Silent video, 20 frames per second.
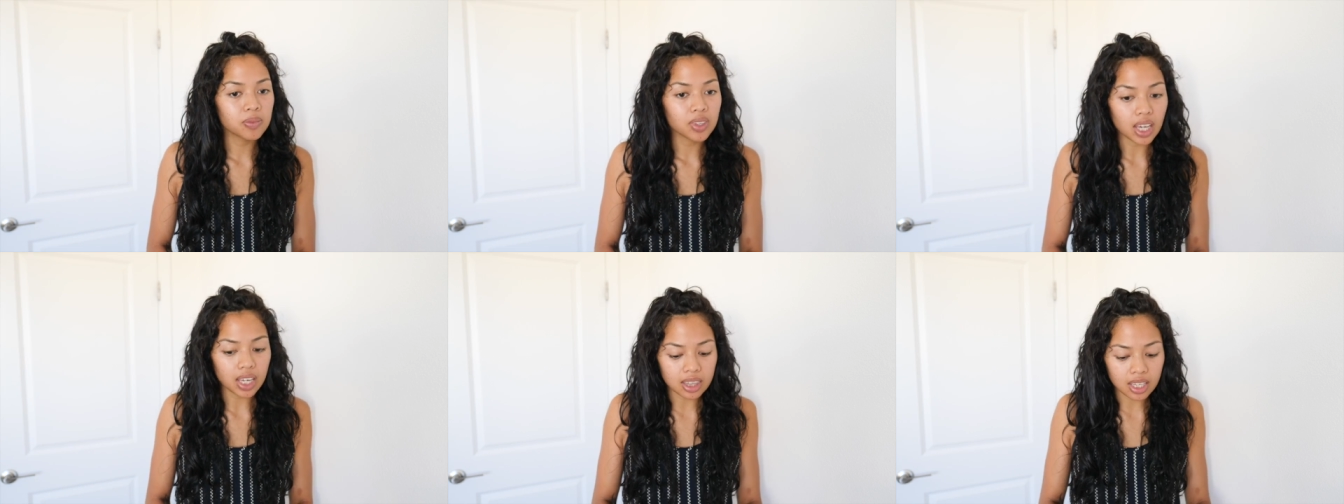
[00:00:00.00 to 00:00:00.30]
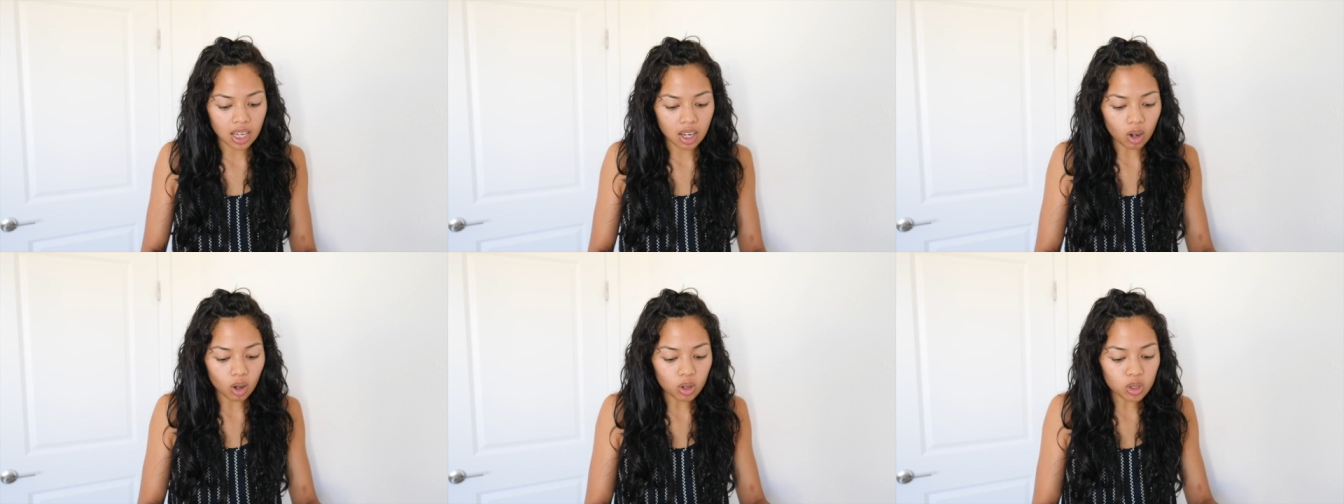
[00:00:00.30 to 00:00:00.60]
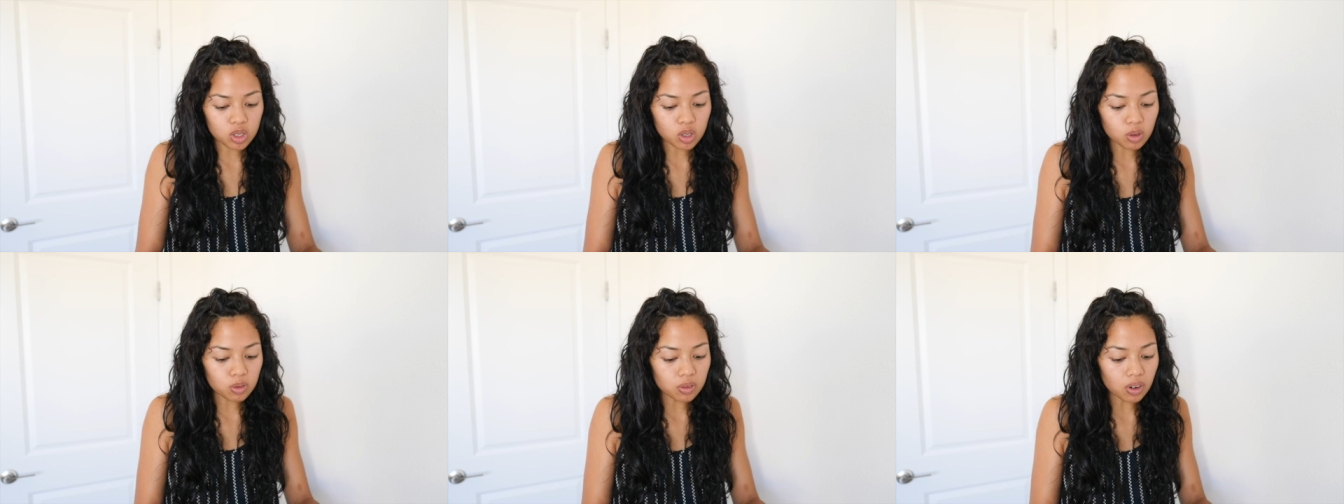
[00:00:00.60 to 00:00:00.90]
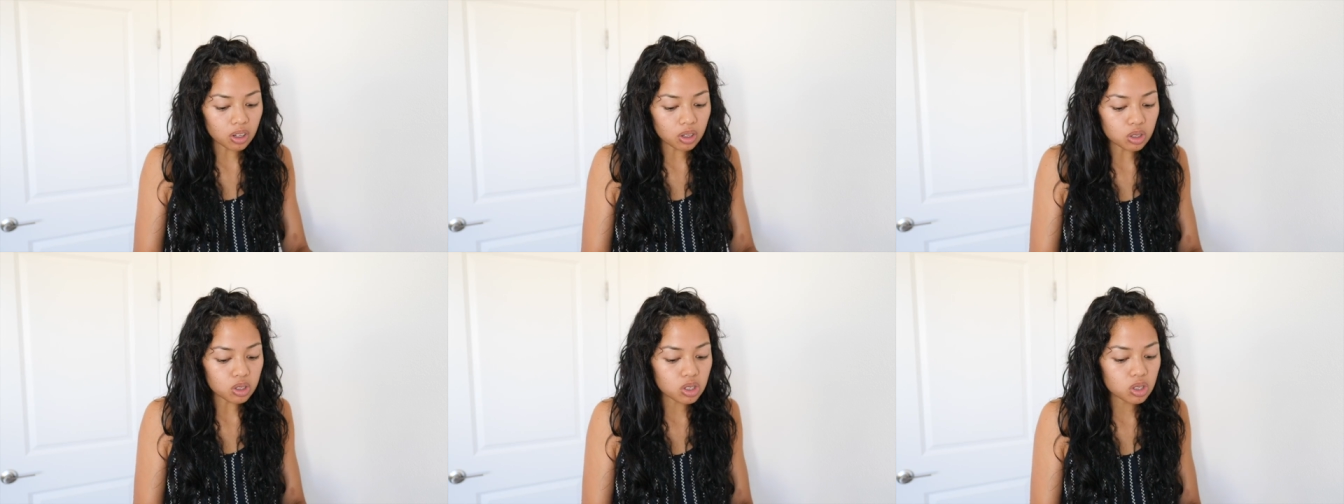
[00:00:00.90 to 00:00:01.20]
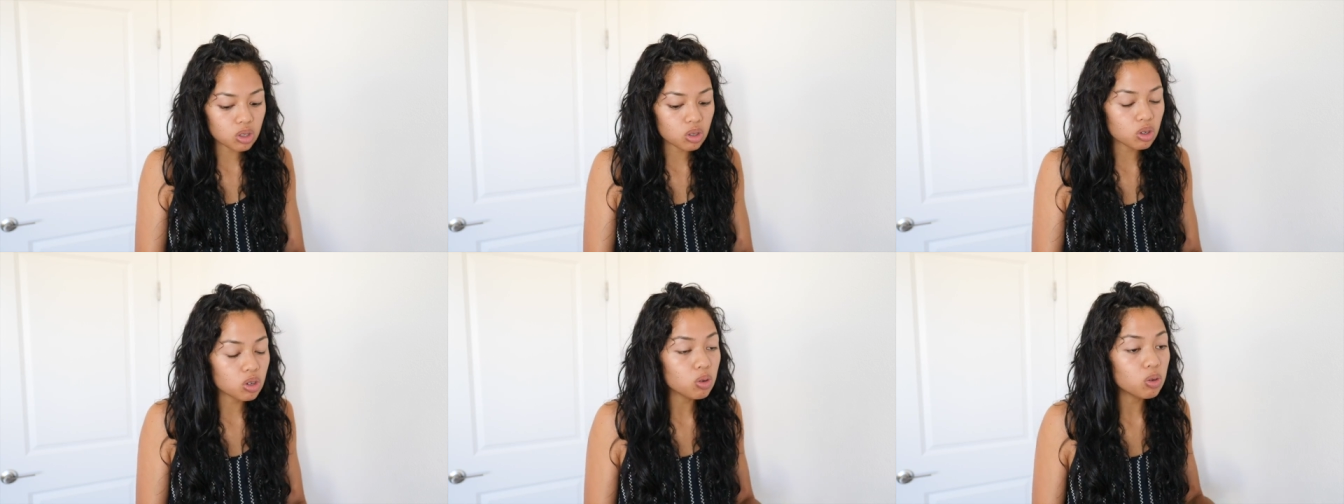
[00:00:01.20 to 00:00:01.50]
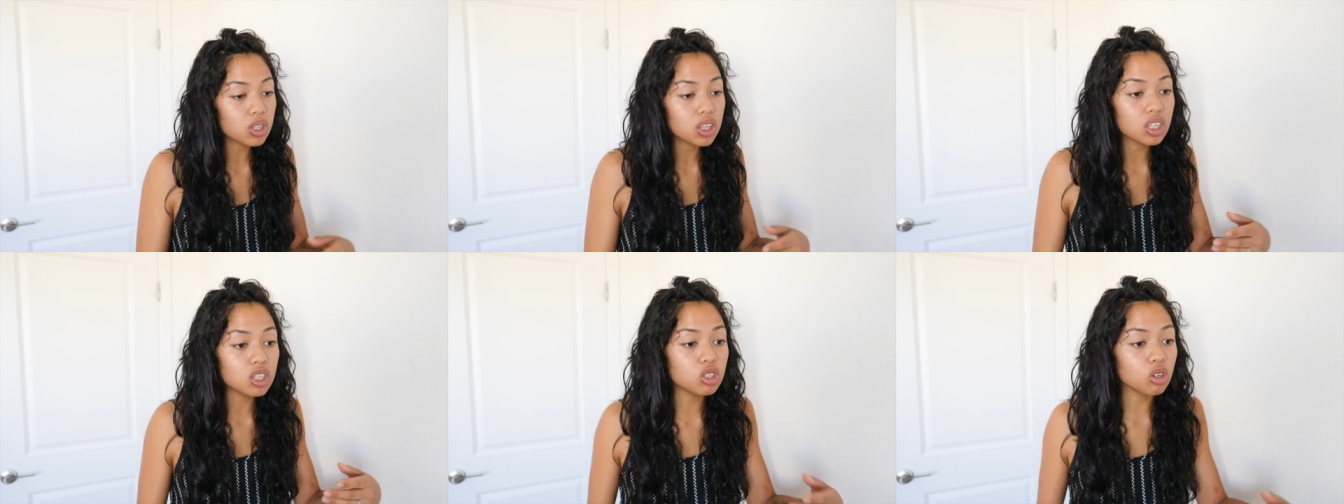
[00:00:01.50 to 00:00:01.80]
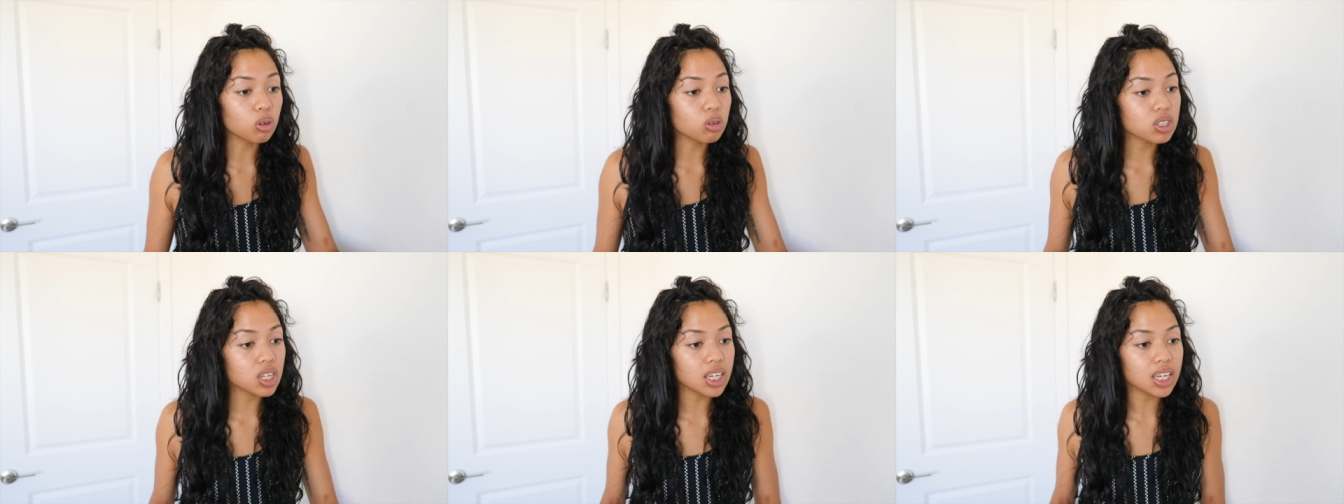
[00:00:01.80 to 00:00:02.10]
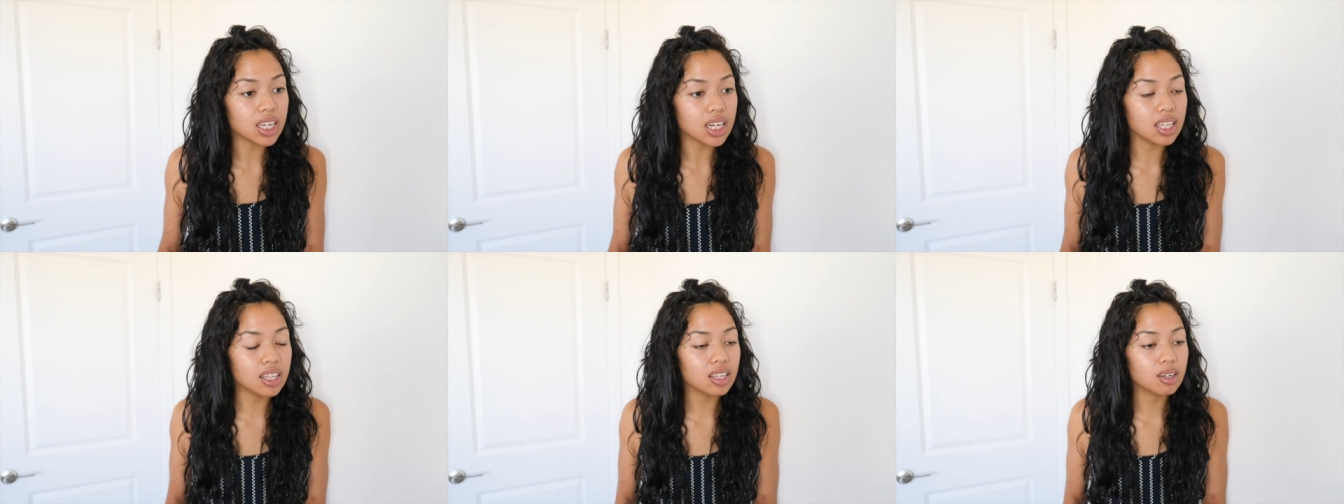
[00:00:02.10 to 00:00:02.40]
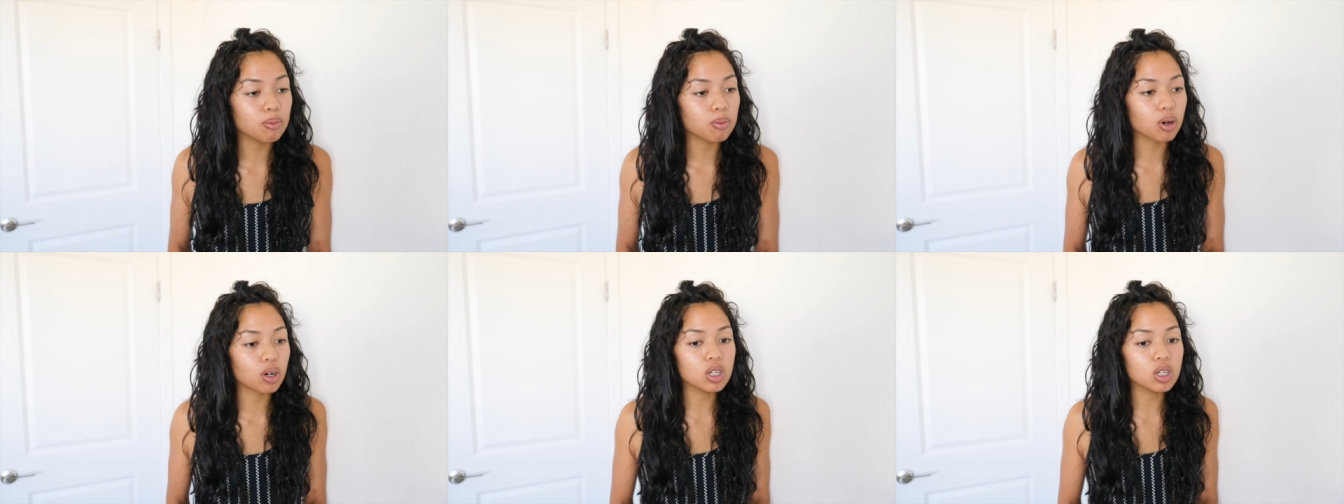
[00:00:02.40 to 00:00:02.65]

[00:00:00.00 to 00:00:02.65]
And that also follows through with the don't take anything